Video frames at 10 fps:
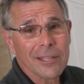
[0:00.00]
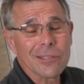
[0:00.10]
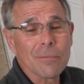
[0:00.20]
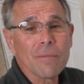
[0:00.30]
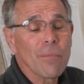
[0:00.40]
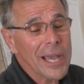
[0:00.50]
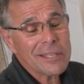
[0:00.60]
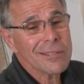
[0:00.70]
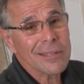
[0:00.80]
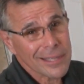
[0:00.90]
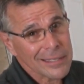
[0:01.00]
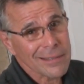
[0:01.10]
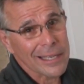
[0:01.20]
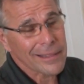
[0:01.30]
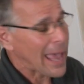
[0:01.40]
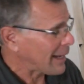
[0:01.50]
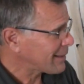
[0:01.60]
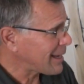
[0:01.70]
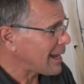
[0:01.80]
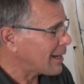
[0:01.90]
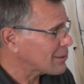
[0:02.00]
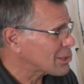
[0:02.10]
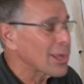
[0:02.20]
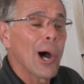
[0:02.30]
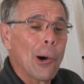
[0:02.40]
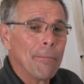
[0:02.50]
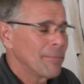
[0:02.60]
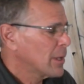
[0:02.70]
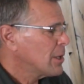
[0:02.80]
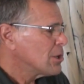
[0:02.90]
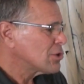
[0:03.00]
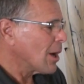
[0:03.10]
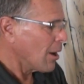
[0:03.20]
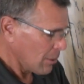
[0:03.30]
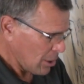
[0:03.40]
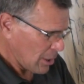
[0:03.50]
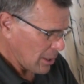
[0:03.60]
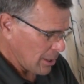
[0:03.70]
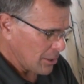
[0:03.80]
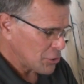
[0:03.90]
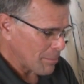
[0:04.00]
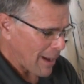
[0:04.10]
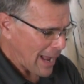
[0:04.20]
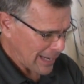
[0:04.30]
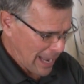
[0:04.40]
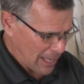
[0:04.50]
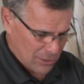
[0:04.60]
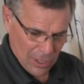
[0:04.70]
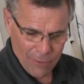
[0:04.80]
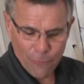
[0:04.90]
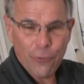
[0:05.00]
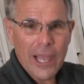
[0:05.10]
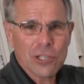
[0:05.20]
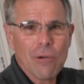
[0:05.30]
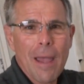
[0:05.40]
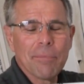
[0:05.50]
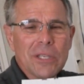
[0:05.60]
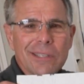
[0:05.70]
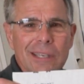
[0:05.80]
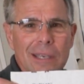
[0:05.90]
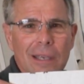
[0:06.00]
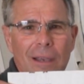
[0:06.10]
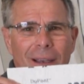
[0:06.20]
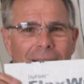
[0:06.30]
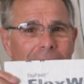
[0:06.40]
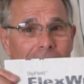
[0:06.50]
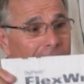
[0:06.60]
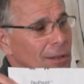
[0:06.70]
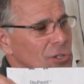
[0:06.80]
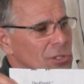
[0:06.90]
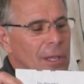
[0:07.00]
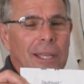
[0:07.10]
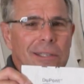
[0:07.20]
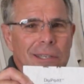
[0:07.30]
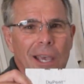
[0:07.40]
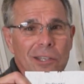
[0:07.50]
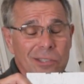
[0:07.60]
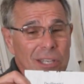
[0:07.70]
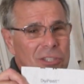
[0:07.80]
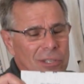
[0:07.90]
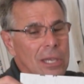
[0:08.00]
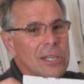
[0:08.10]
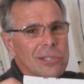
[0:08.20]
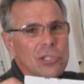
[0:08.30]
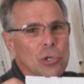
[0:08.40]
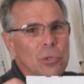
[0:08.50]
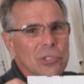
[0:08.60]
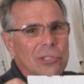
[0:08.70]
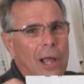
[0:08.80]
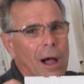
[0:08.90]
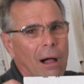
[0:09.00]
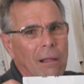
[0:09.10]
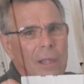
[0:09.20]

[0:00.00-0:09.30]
and some mice and things like that can't enter the home. So DuPont has FlexWrap EZ, and just like it says, it's easy to install.